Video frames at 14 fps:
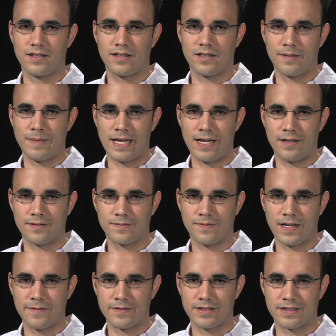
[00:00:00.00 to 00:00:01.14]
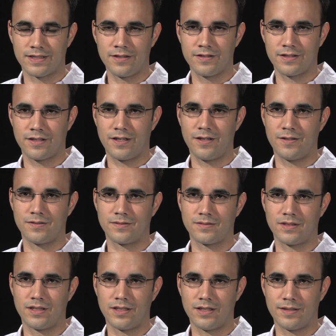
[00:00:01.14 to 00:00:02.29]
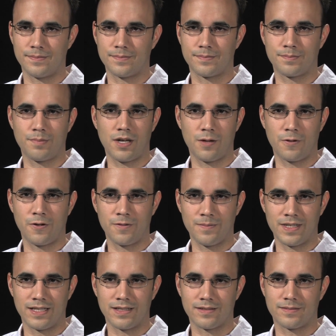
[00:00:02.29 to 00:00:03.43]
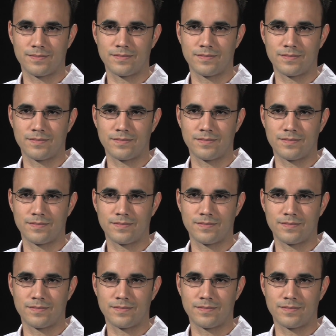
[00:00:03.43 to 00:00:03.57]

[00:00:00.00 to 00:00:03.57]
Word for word: about five or six years ago, um, Paul Rothemund,